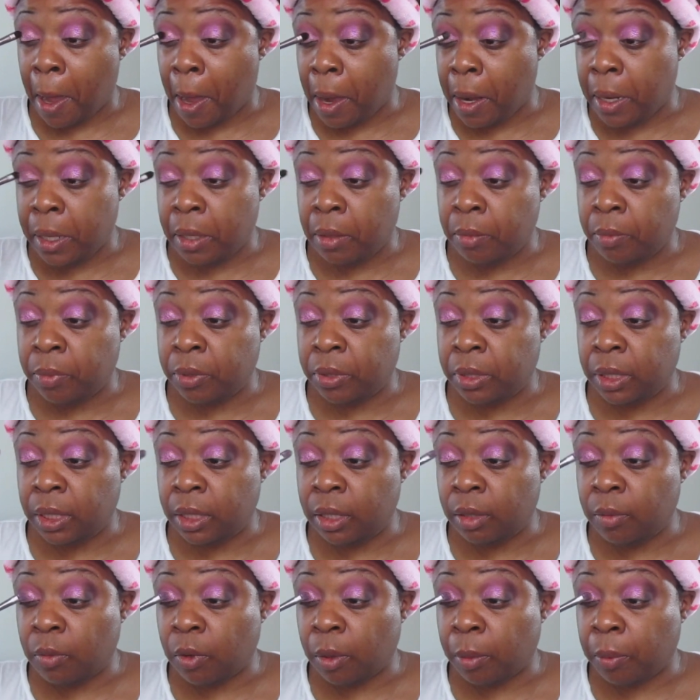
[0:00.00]
I didn't put
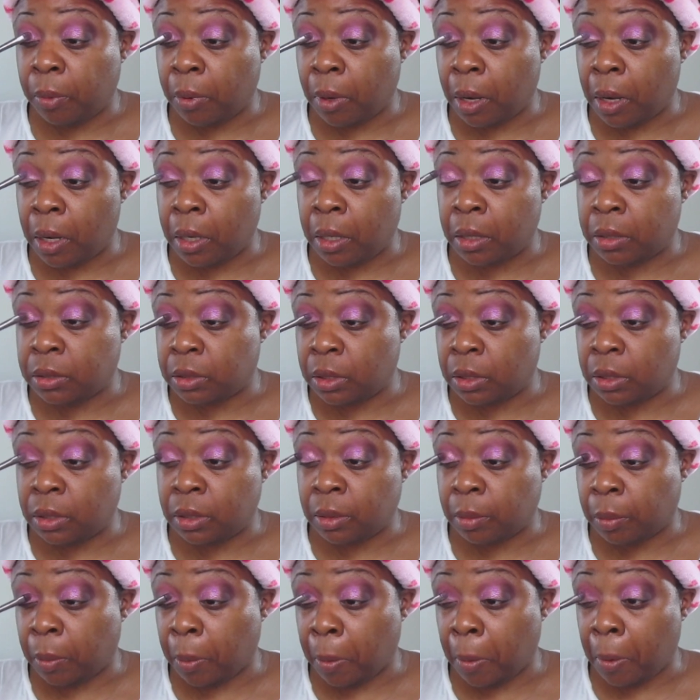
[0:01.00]
any more product on
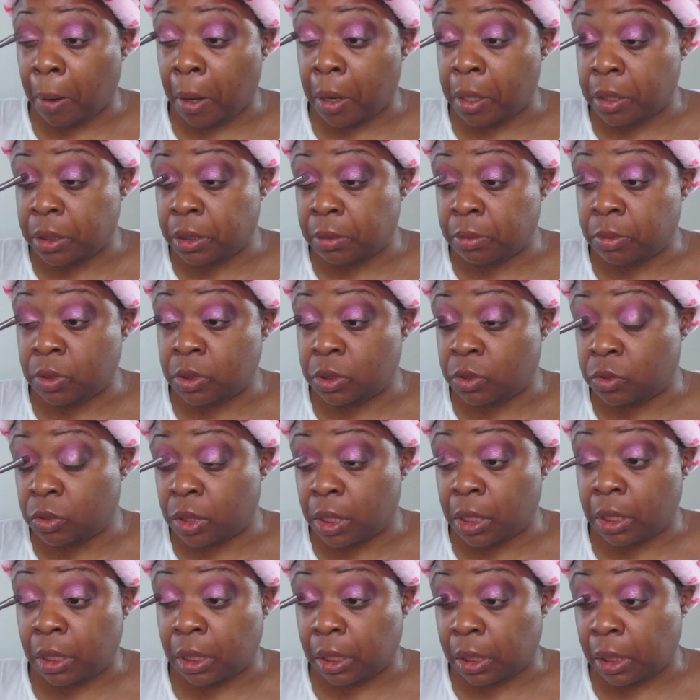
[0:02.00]
the brush. I'm just
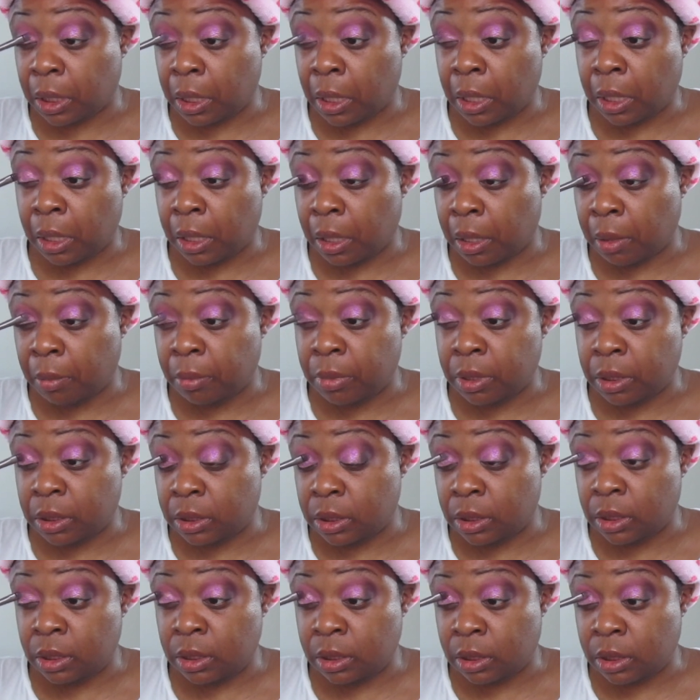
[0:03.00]
trying to kind of
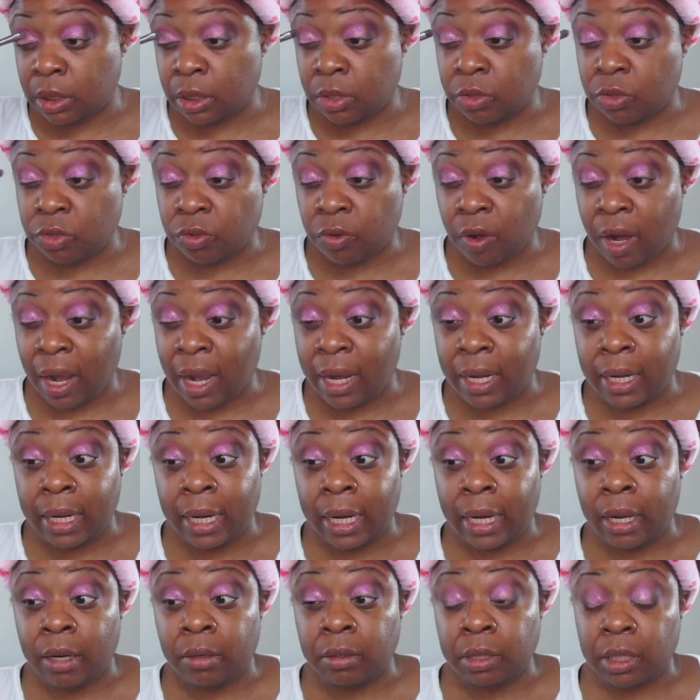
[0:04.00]
get this done, dry
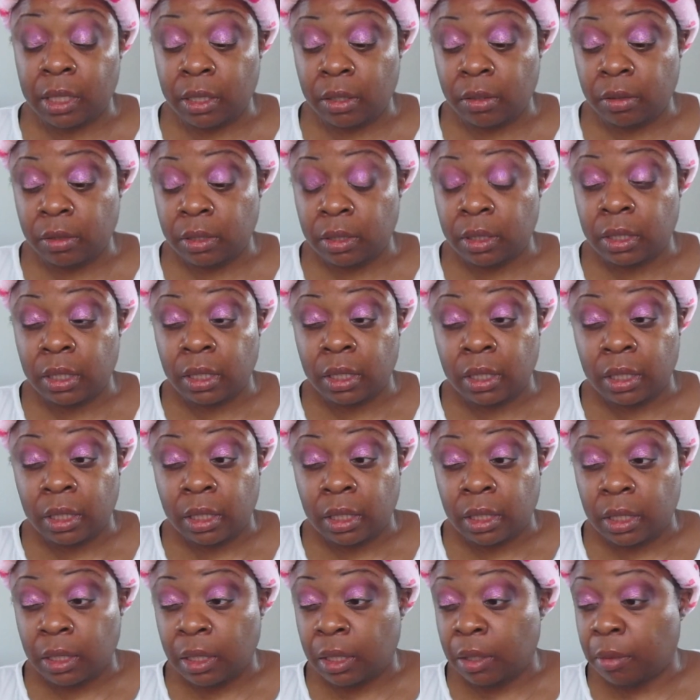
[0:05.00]
down now.
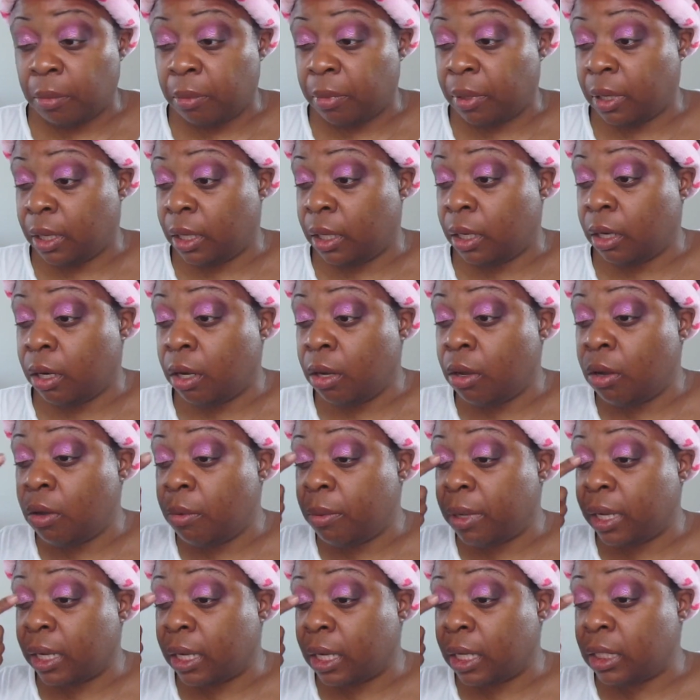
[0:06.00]
But oh
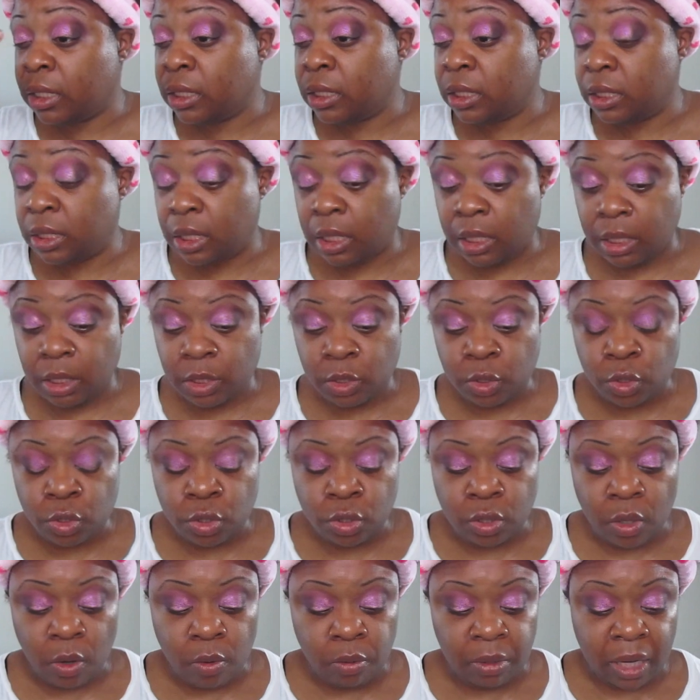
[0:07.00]
my god, this thing is
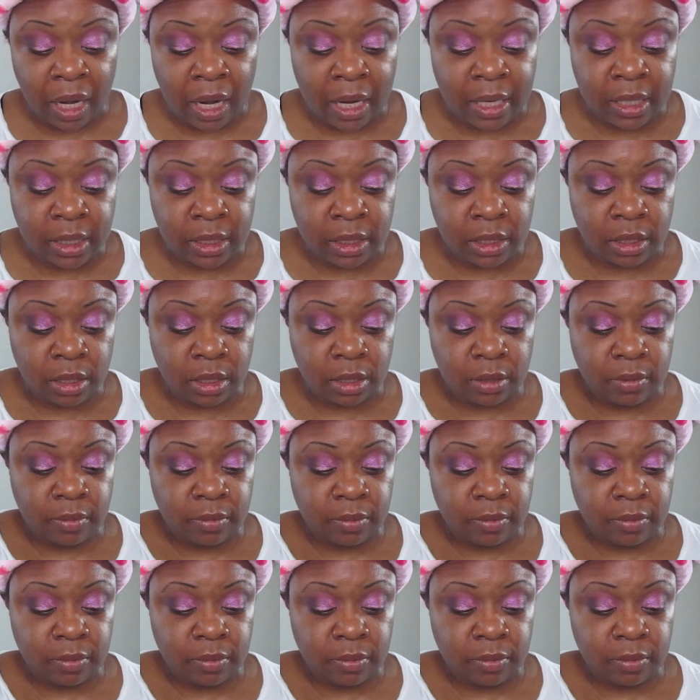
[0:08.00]
so nice.